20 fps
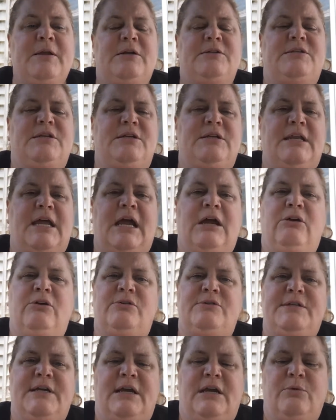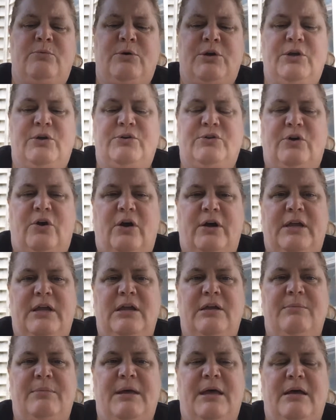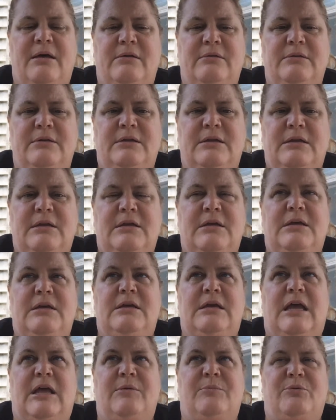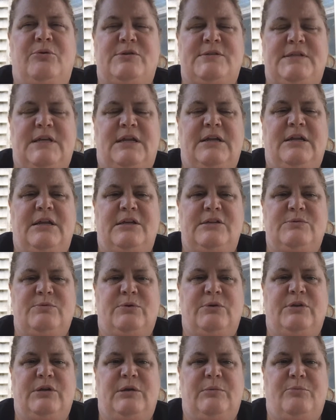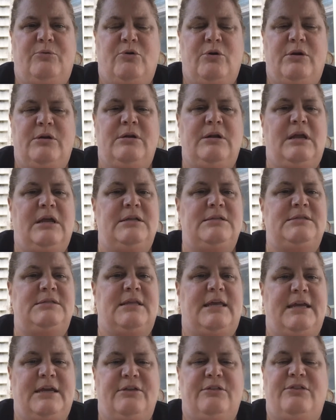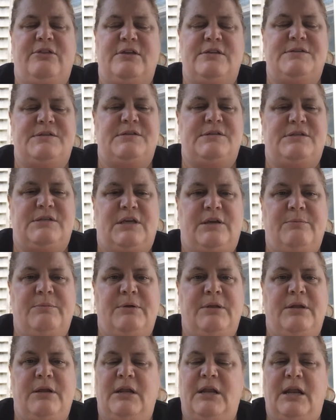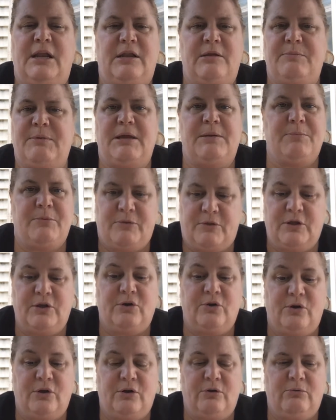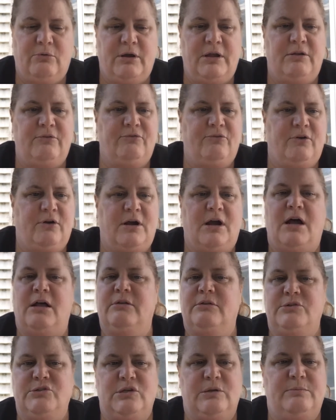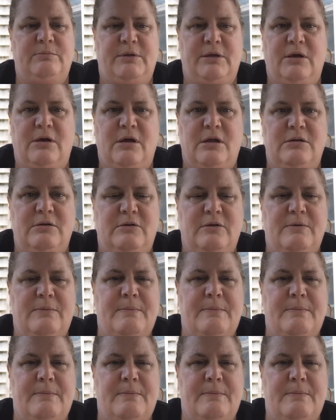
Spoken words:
To narrow down what you're talking about and presenting is really important. It's like a thesis statement in any paper that you're going to write for college and beyond.